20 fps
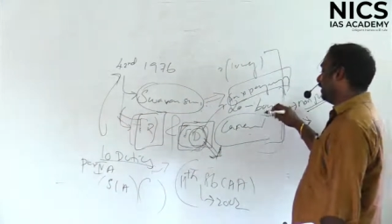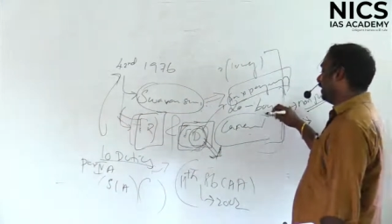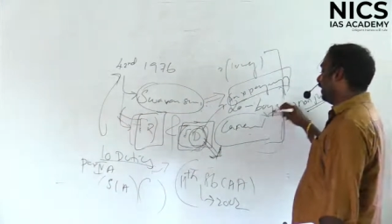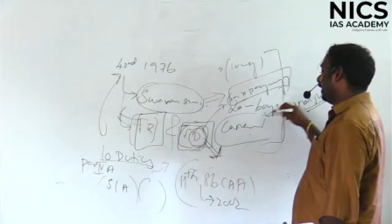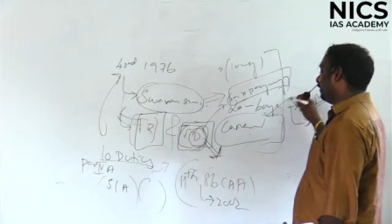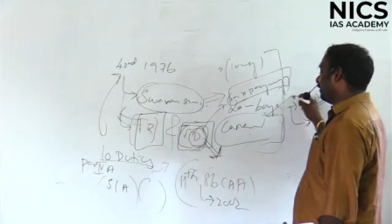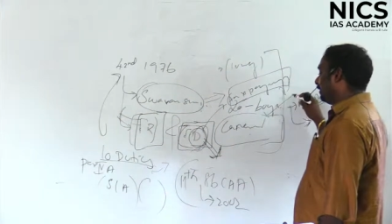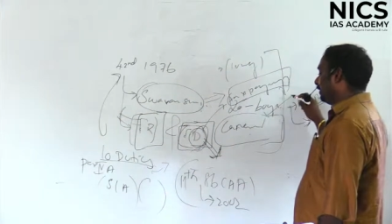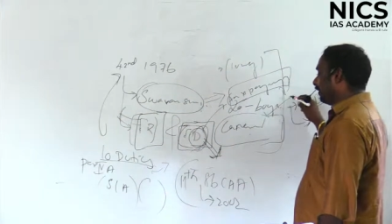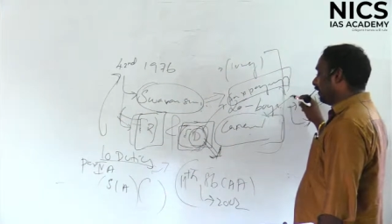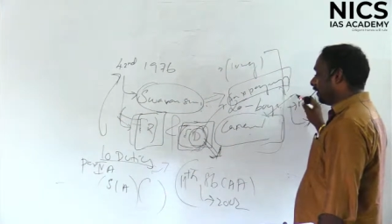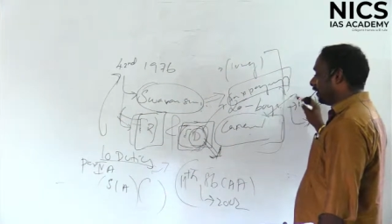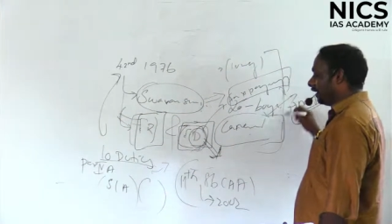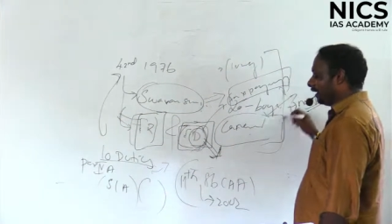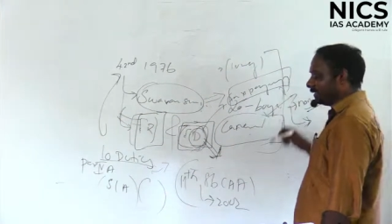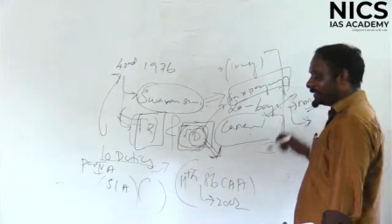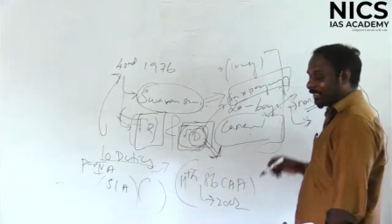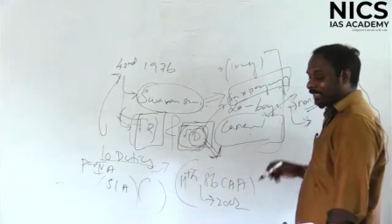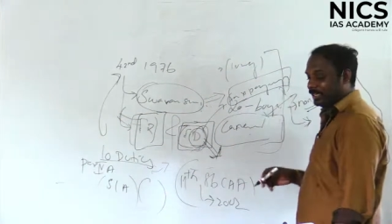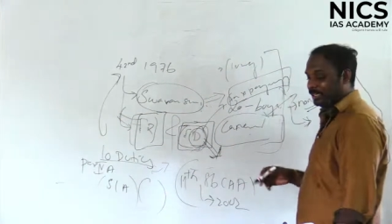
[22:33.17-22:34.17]
everything you can
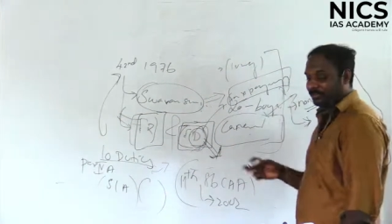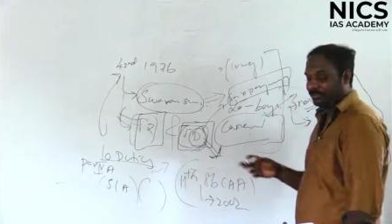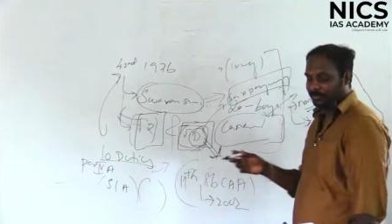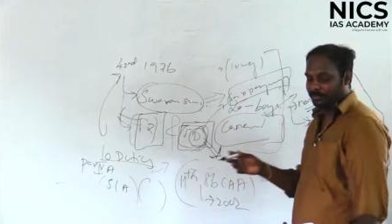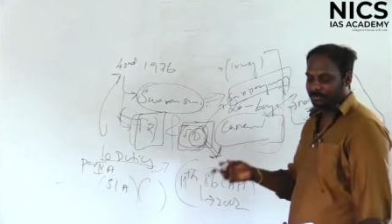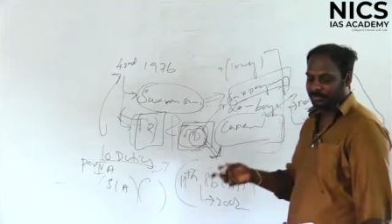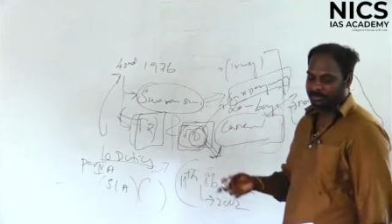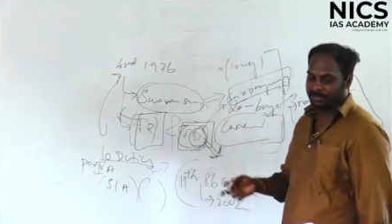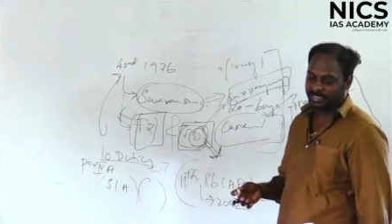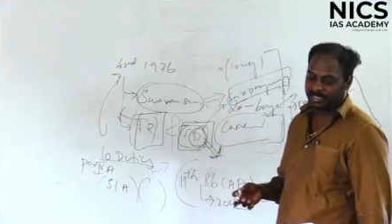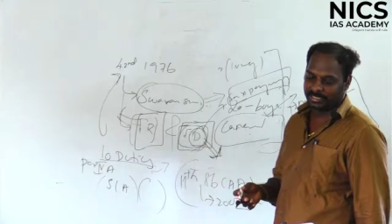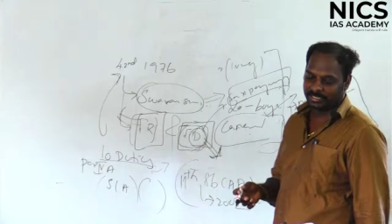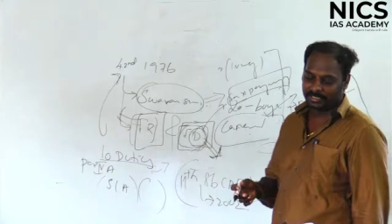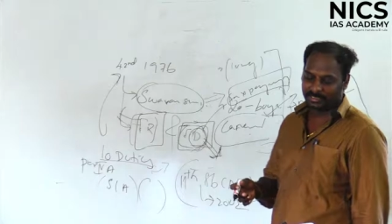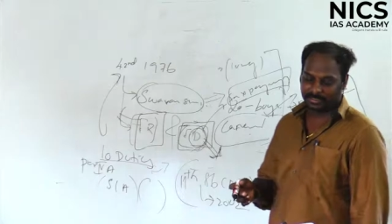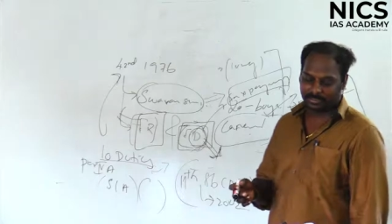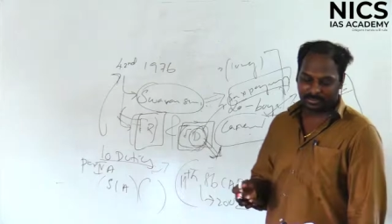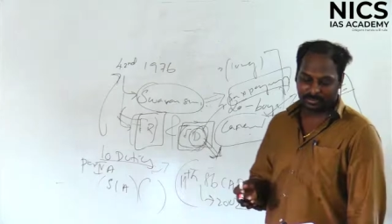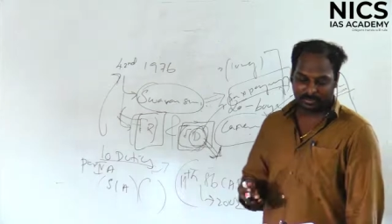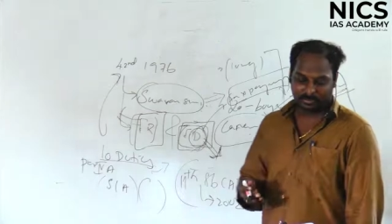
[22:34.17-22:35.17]
study from the
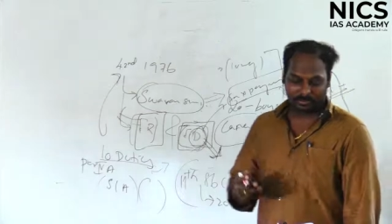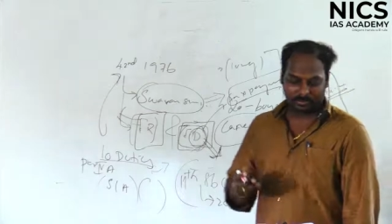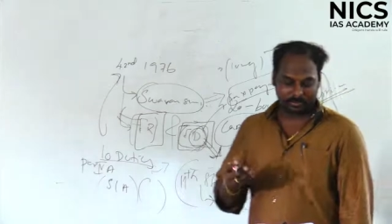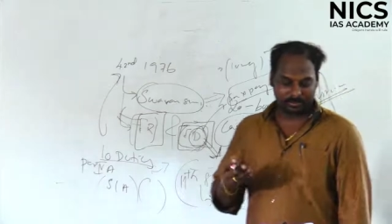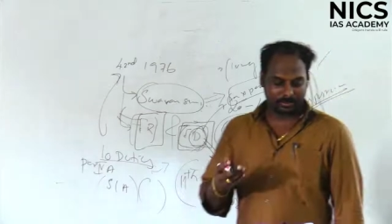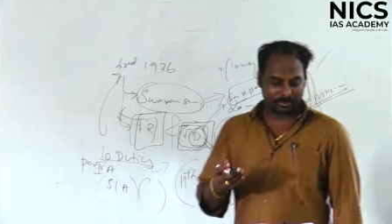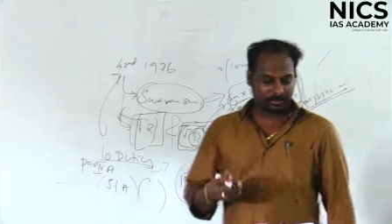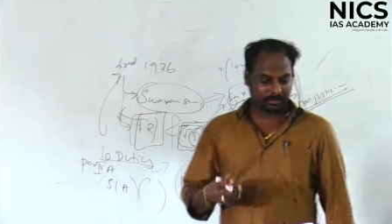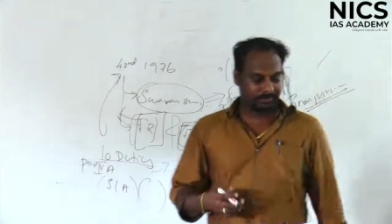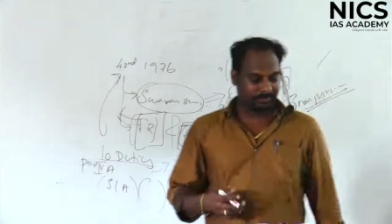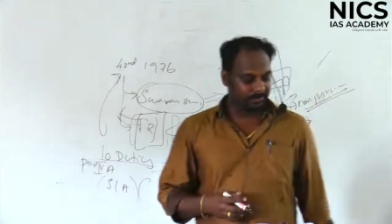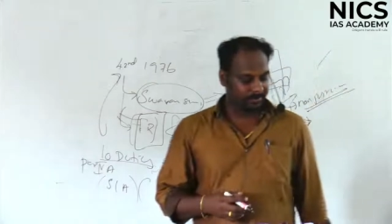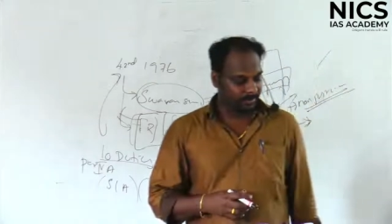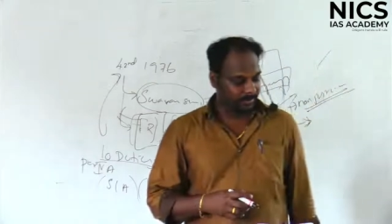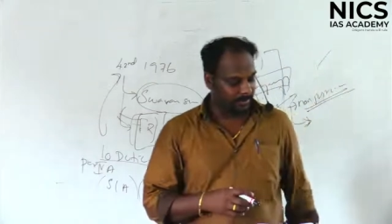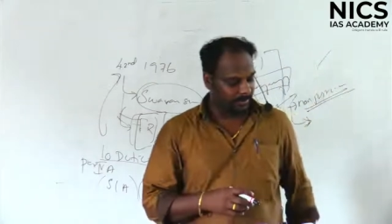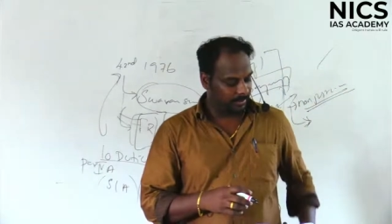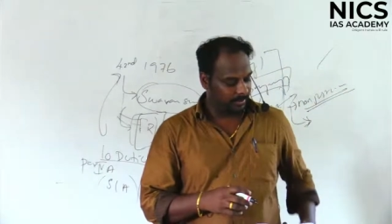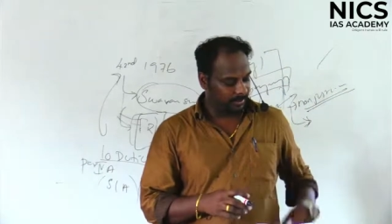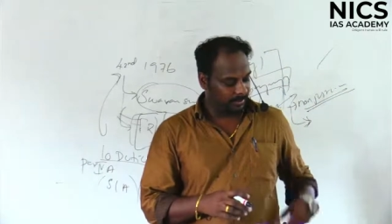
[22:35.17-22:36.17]
material, so
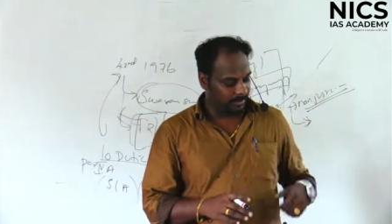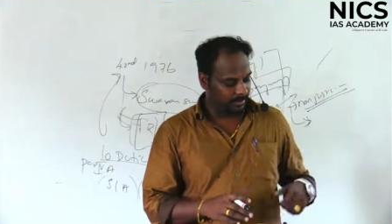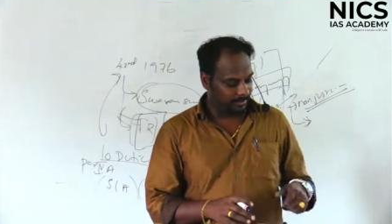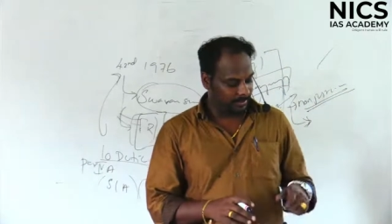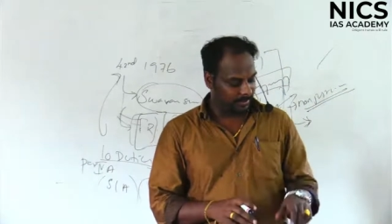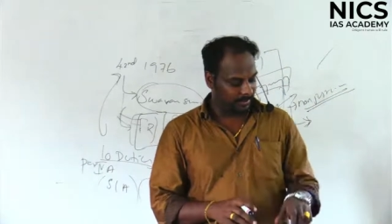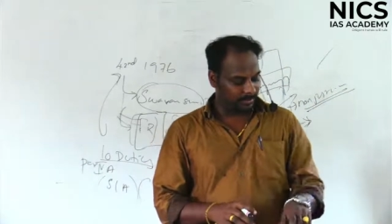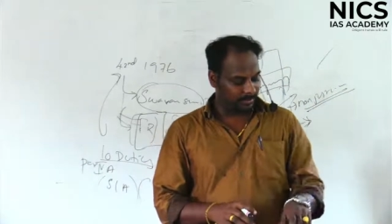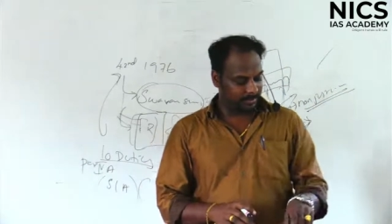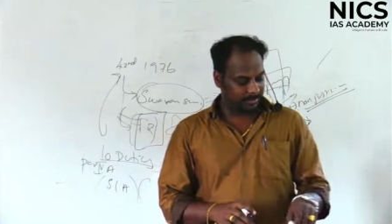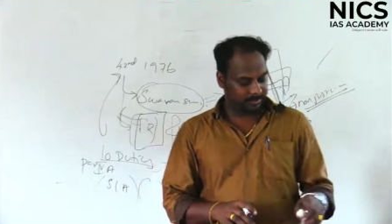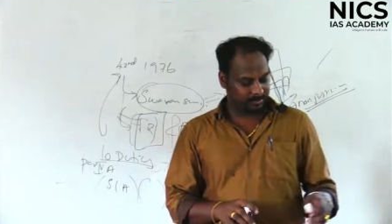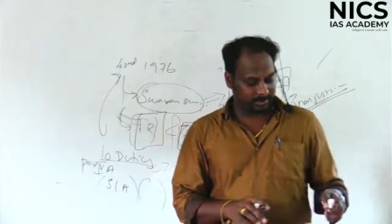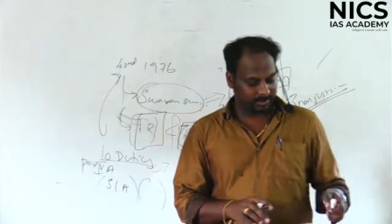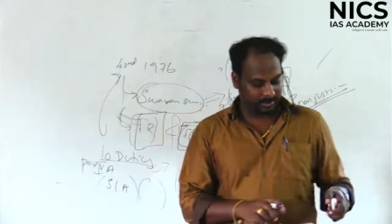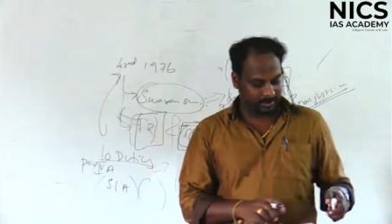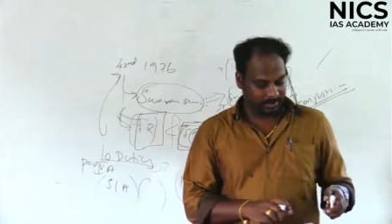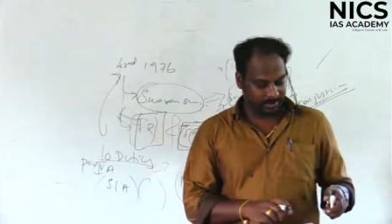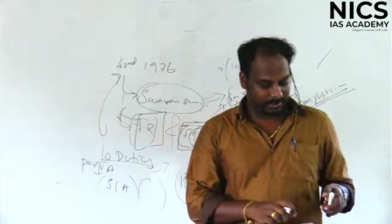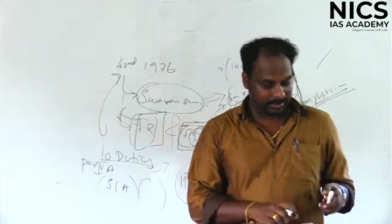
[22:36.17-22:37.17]
it's
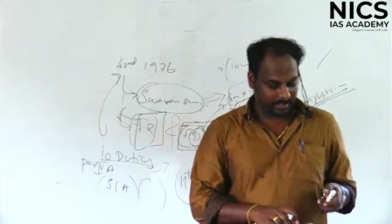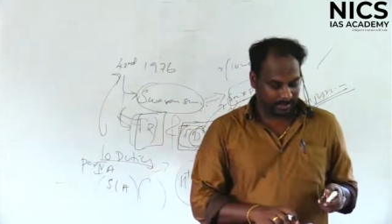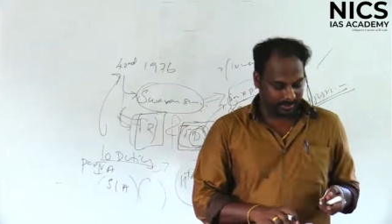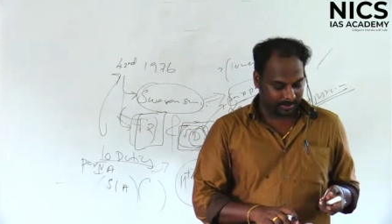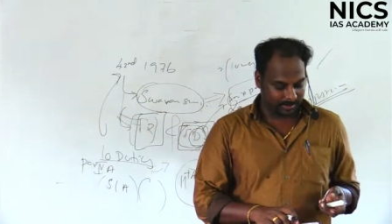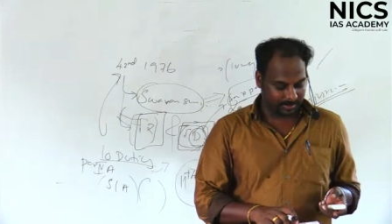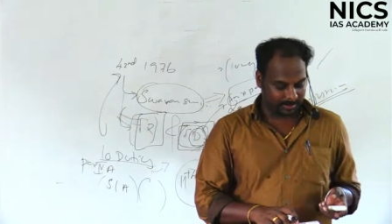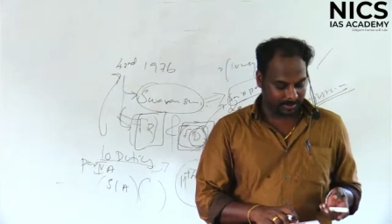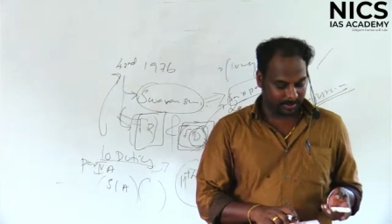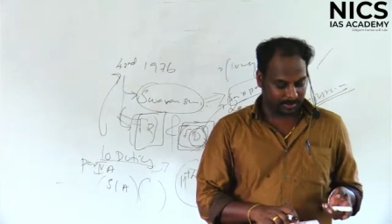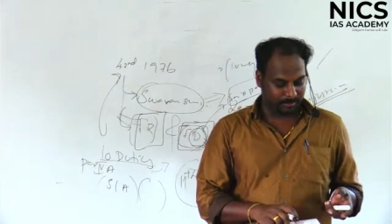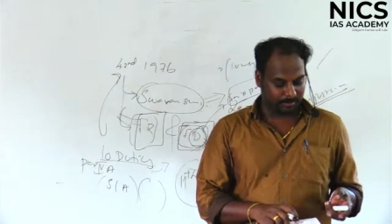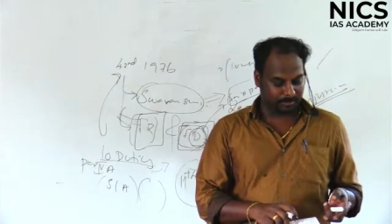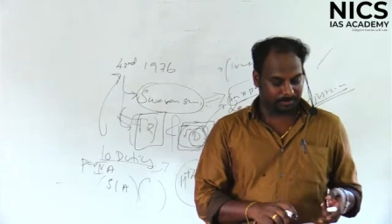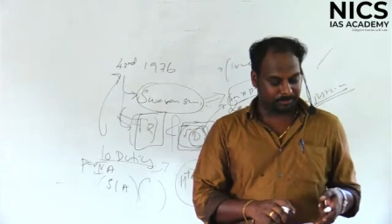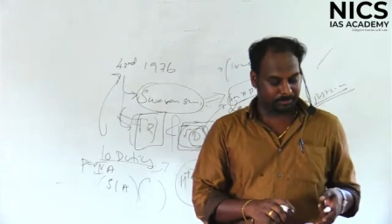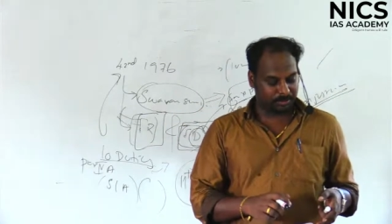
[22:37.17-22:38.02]
easily understandable.